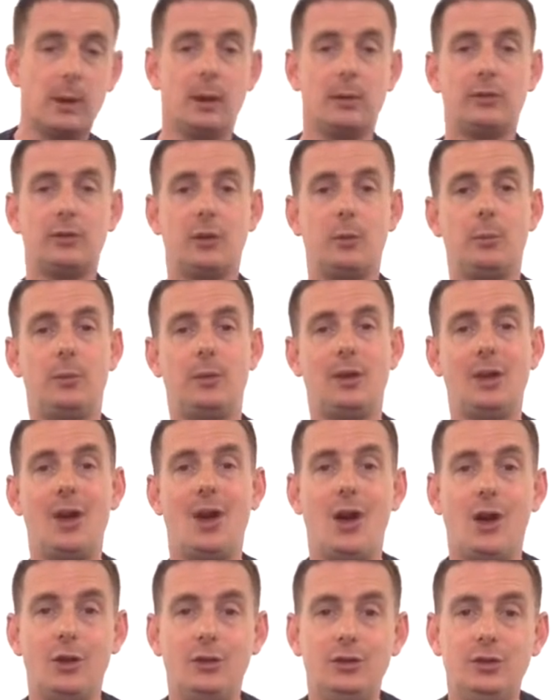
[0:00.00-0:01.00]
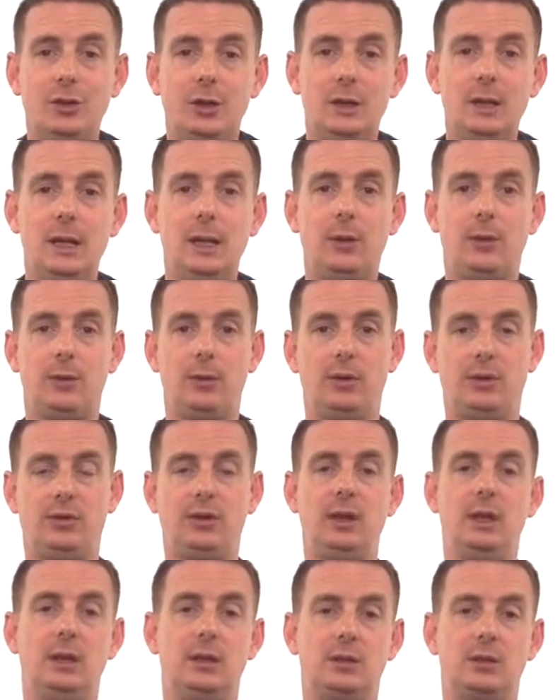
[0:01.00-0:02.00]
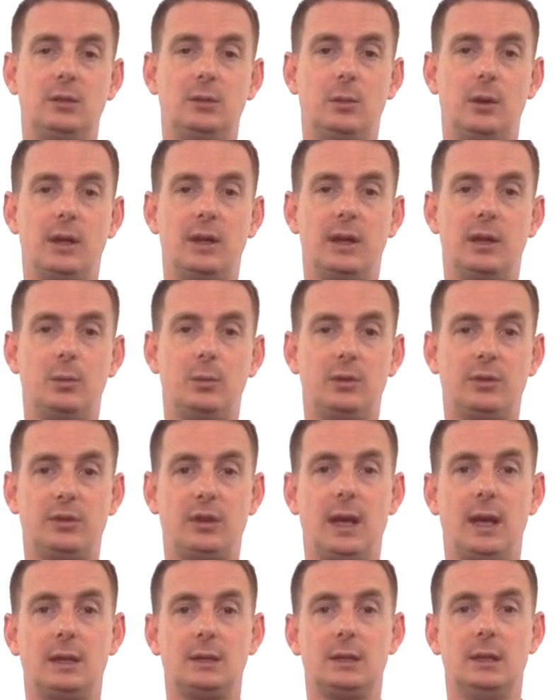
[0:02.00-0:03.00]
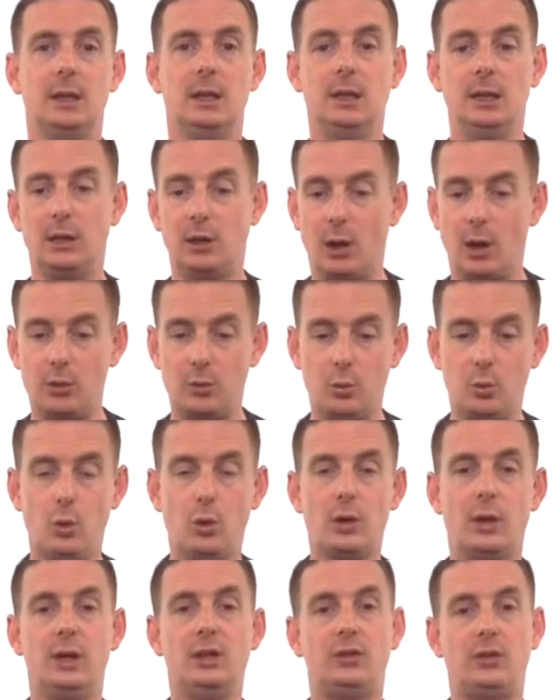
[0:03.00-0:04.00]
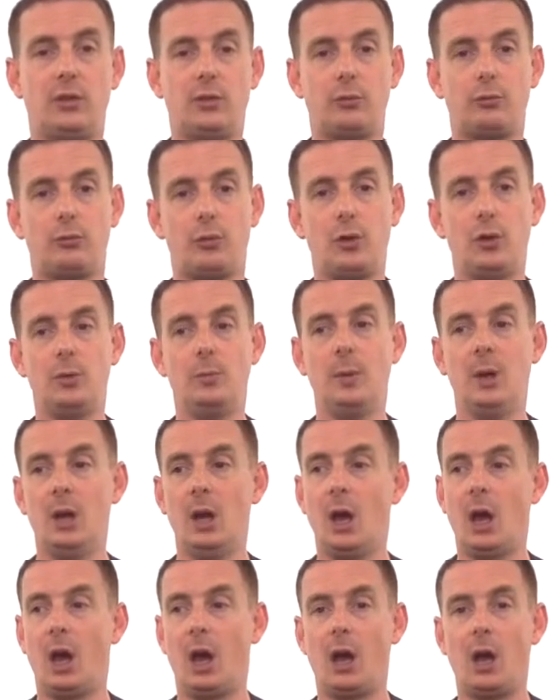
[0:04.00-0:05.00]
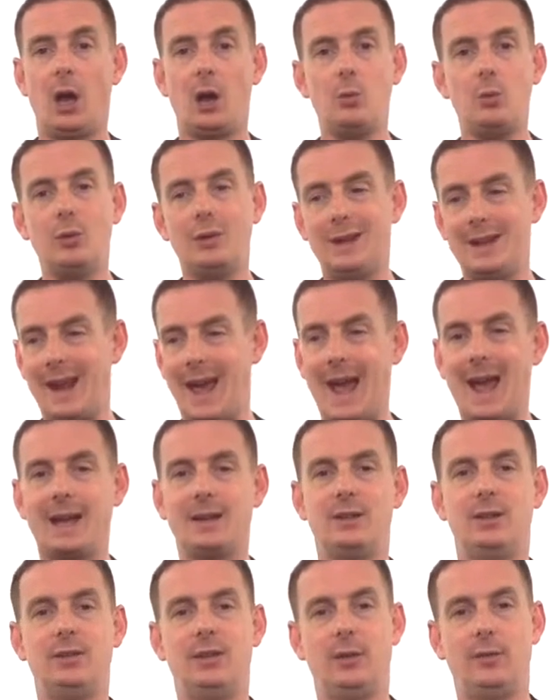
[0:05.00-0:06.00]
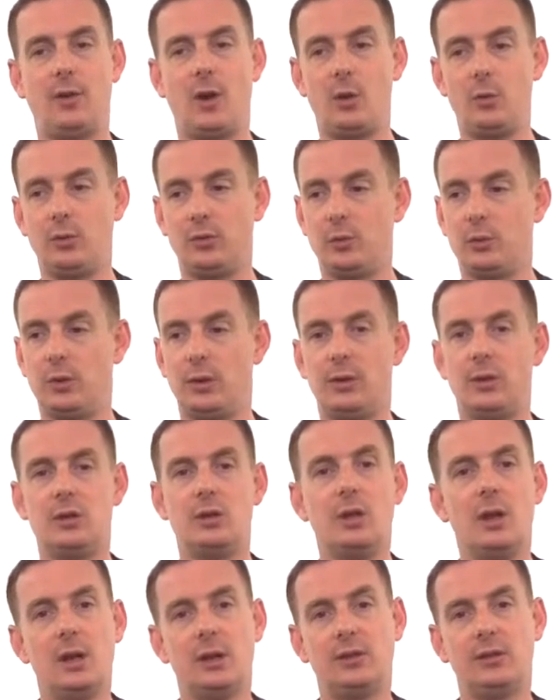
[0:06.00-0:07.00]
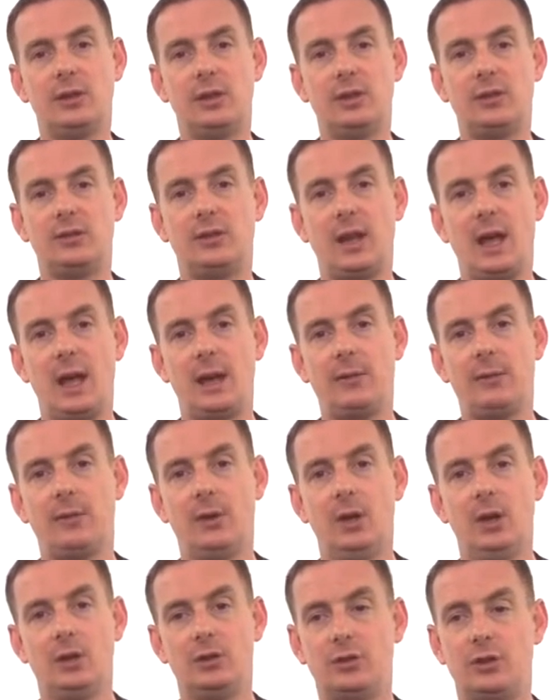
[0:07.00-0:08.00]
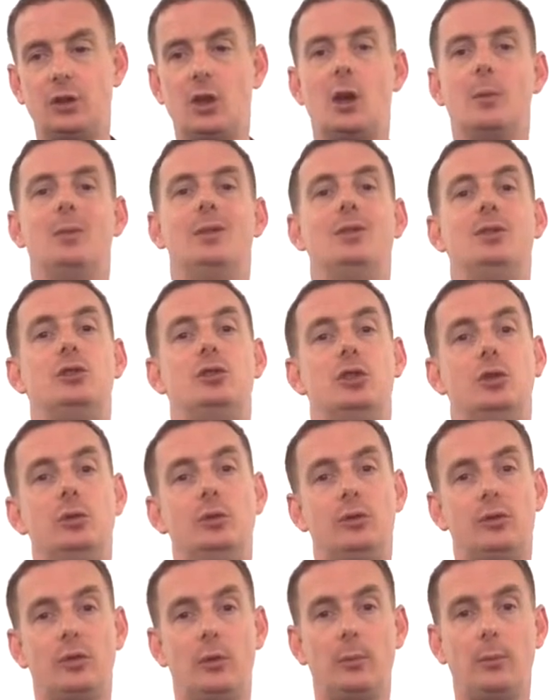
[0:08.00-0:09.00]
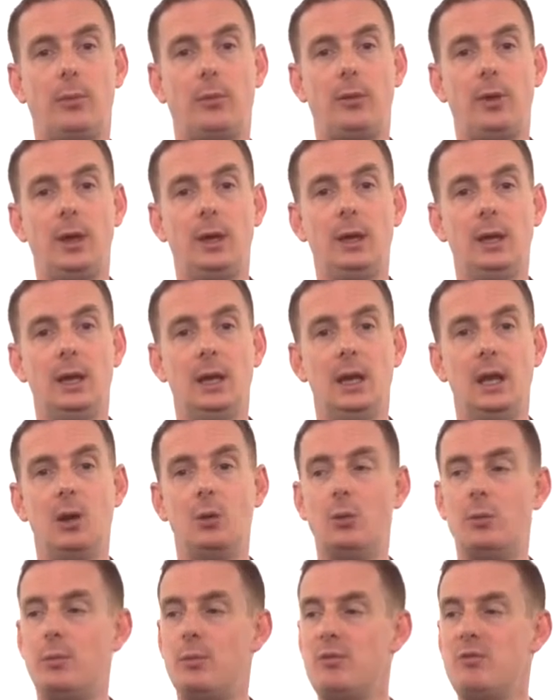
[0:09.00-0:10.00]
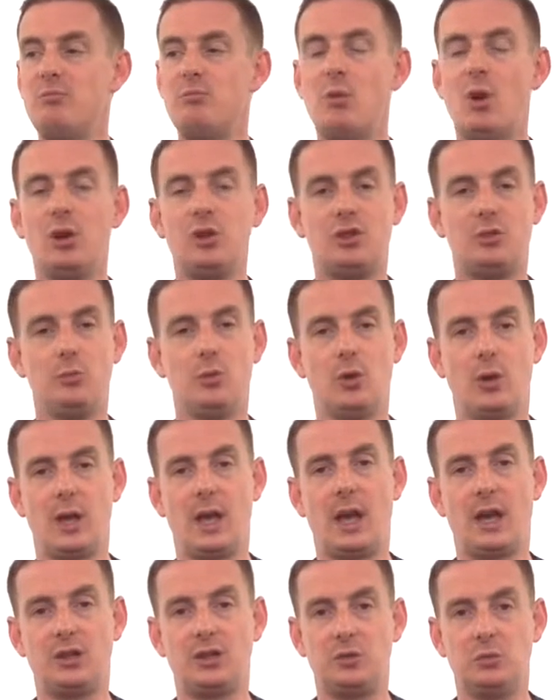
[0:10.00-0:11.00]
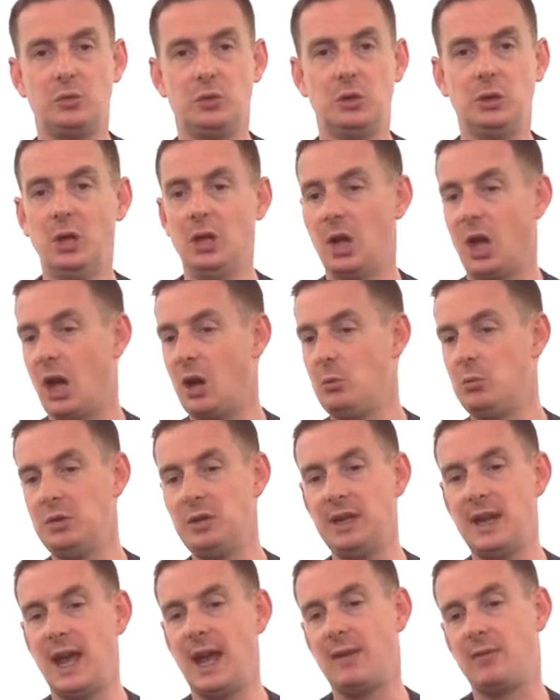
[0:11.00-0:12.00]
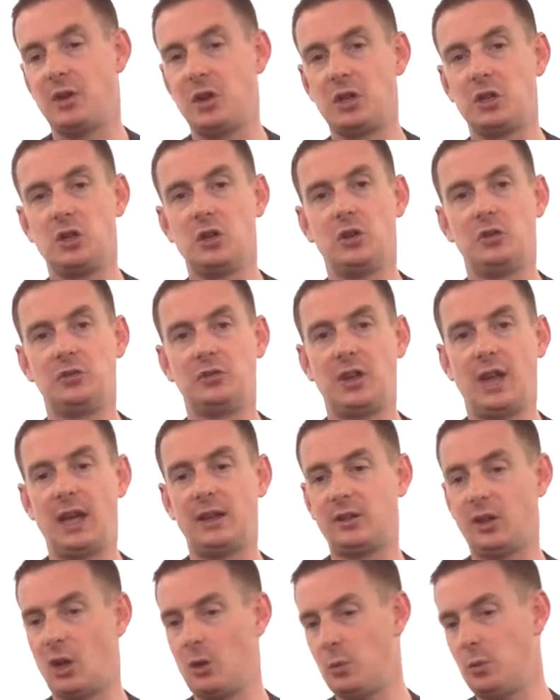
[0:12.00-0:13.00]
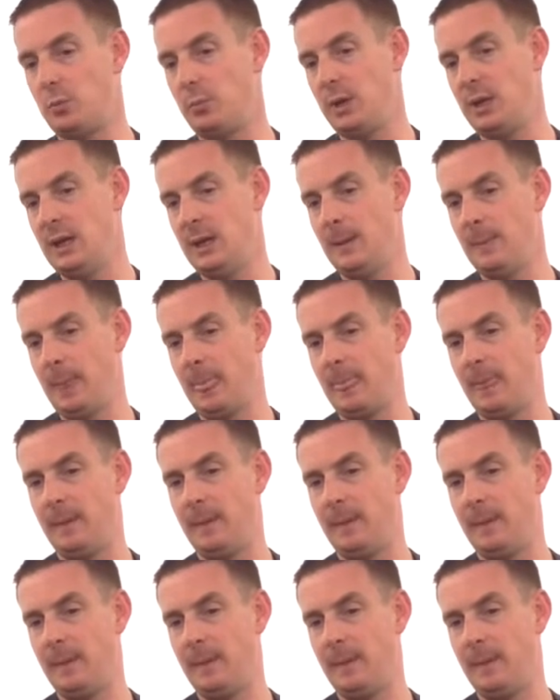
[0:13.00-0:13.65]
about something underneath the seat where they were sat. You know, I'd walk into the room. I wouldn't act as if I was one of the nursing staff to come and do something. It would be much more casual. I wouldn't have eye contact. I would be